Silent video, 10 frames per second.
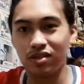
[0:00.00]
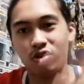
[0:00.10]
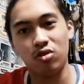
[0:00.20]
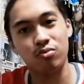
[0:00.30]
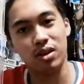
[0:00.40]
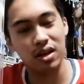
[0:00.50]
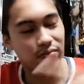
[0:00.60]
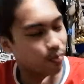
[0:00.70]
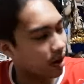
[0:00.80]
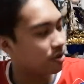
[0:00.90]
Don't be
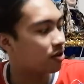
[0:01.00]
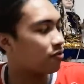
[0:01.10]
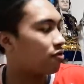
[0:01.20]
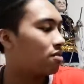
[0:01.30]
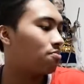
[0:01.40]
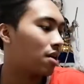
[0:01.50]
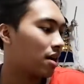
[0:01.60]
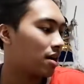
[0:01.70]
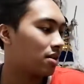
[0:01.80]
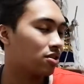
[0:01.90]
impulsive when
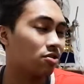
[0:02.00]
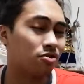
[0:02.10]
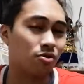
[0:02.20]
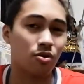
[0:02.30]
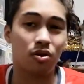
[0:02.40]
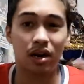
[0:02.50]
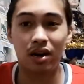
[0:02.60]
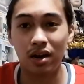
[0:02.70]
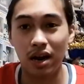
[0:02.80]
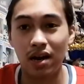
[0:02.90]
buying, so you won't
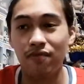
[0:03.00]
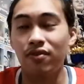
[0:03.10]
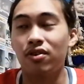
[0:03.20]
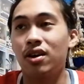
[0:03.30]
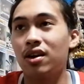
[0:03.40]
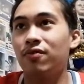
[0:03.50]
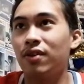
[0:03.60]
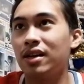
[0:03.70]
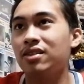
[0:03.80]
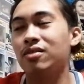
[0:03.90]
regret if you're gonna
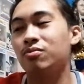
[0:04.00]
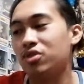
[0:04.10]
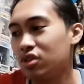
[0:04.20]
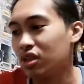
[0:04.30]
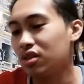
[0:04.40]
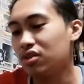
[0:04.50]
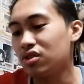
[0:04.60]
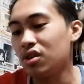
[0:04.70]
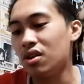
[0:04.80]
find some steals.